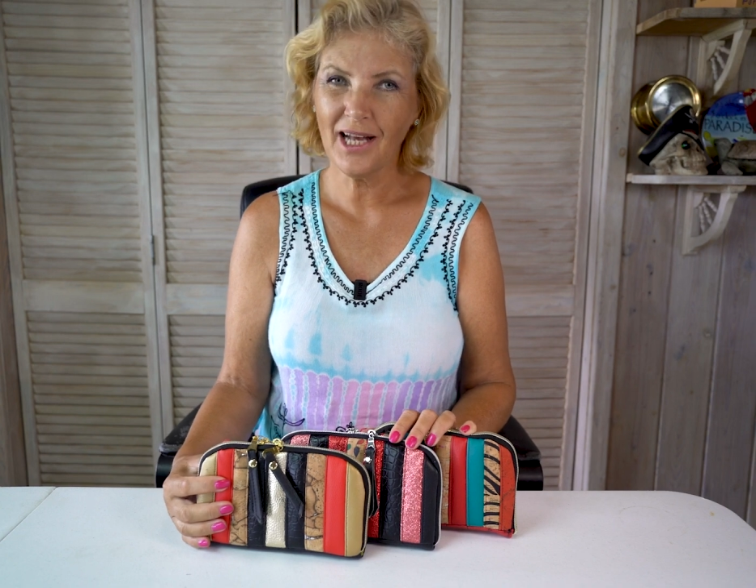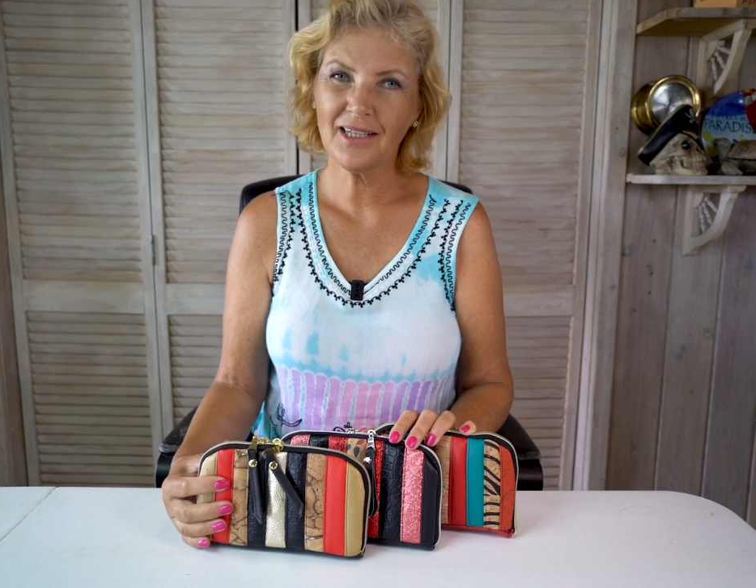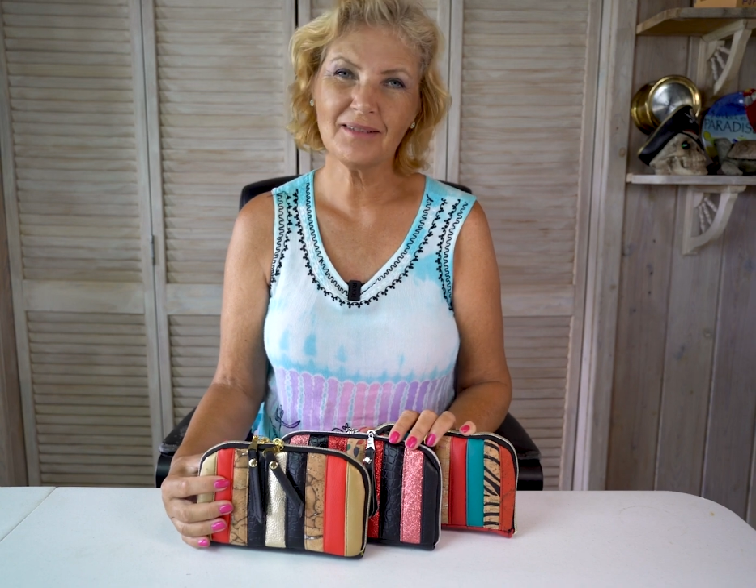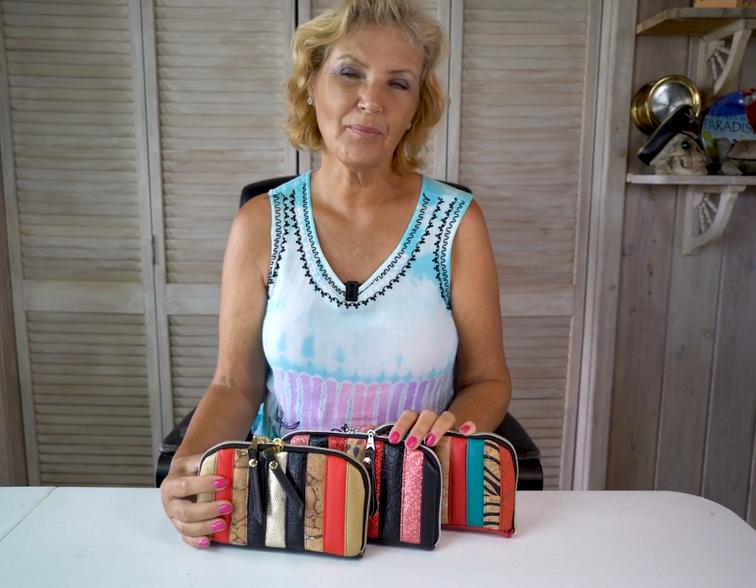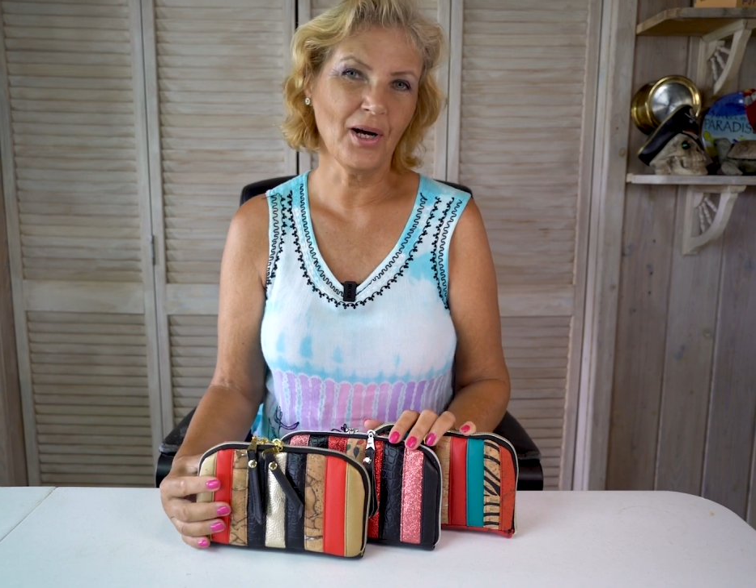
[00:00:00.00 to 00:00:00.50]

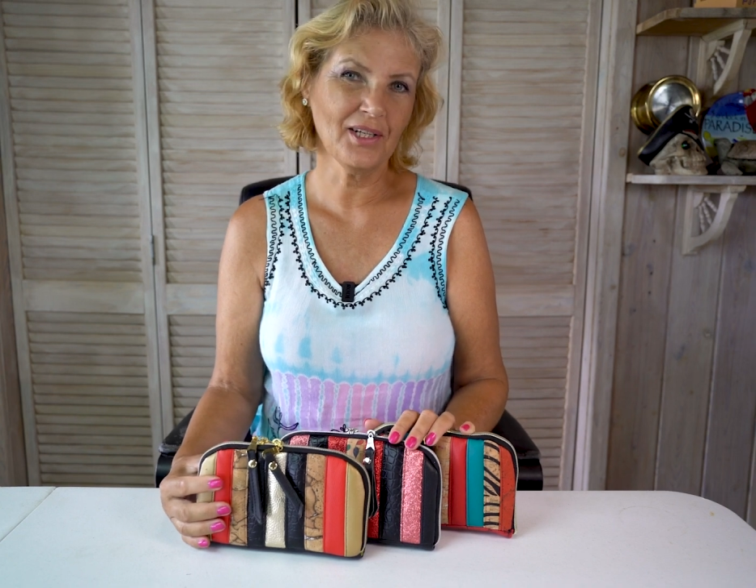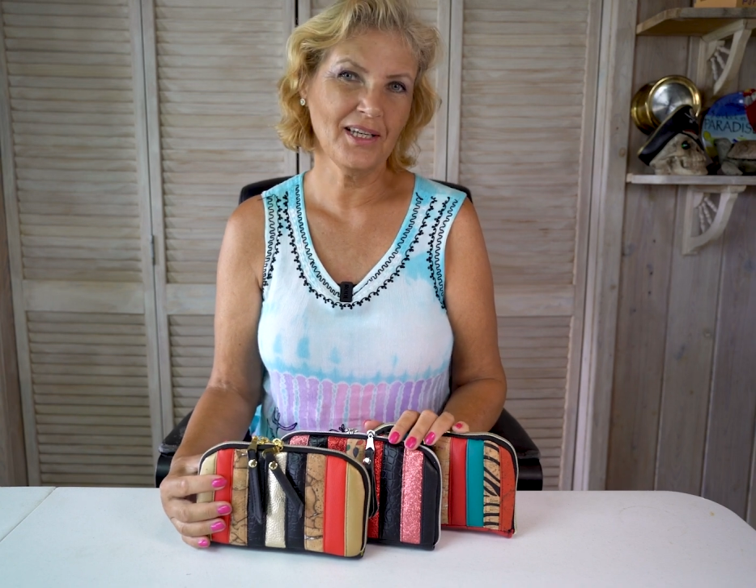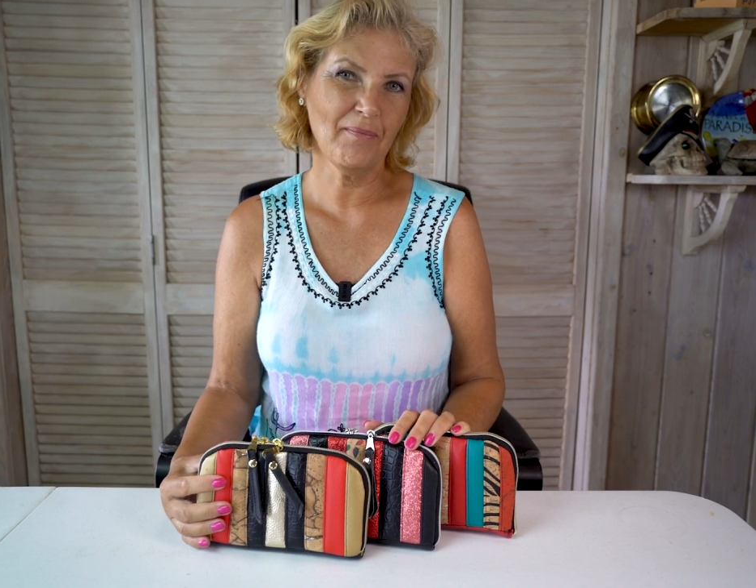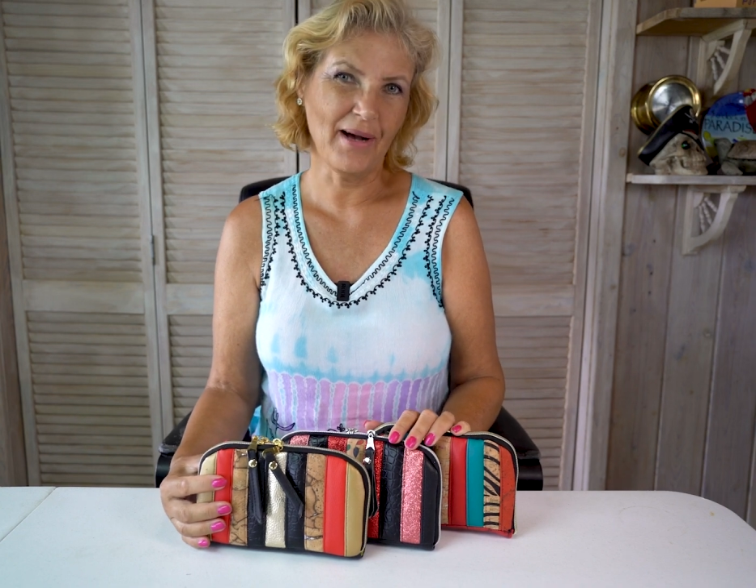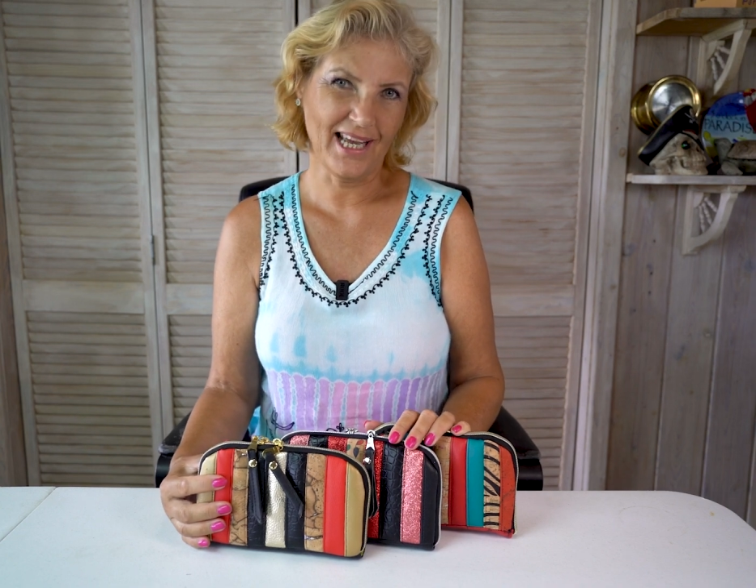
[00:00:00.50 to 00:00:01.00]
Anne
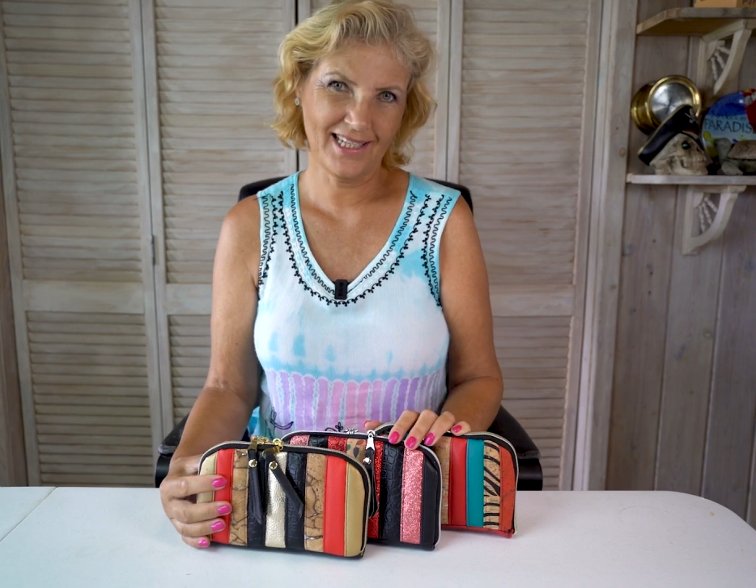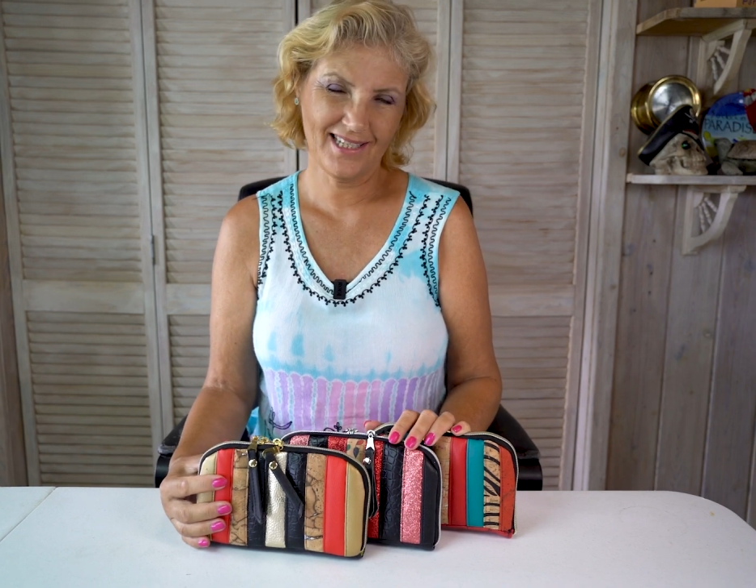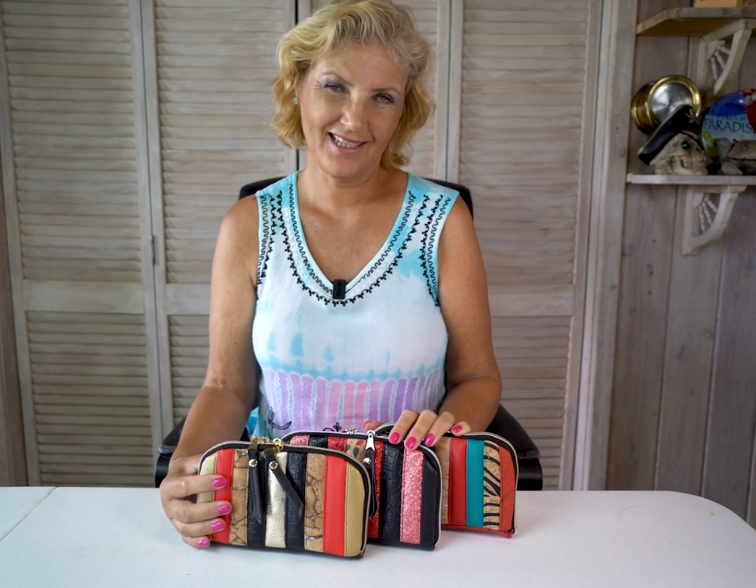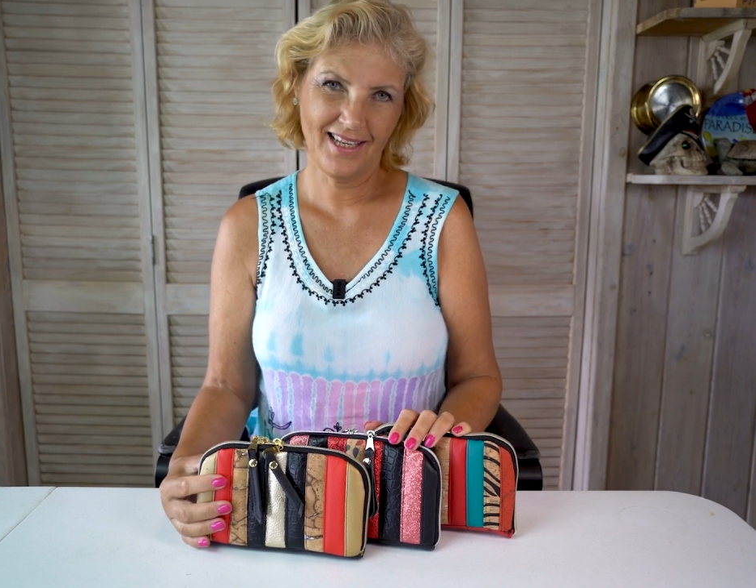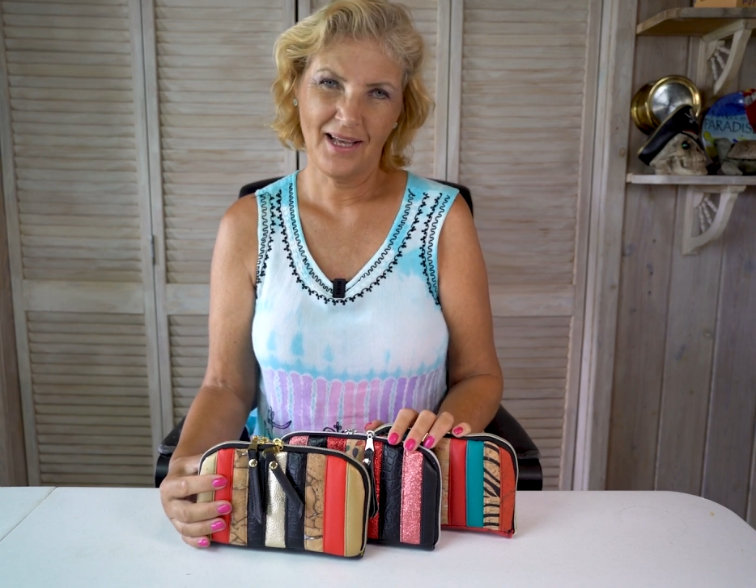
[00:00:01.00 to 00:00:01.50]
Bonny
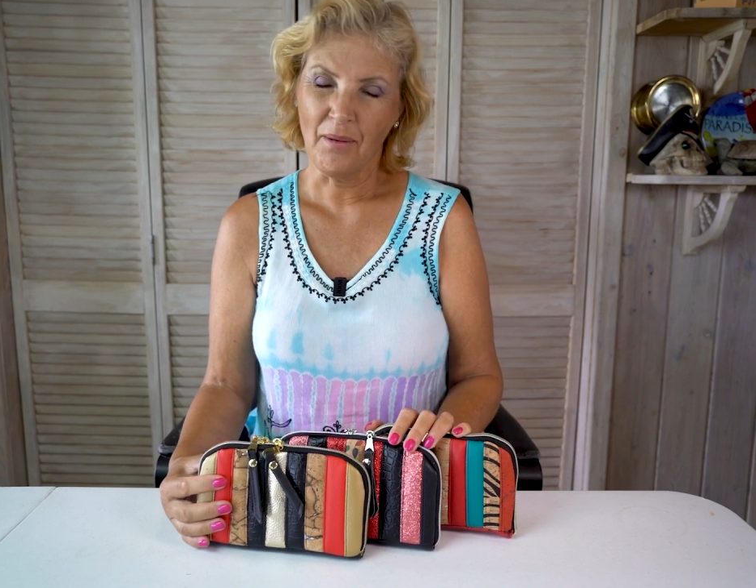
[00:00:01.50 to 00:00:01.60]
Bags.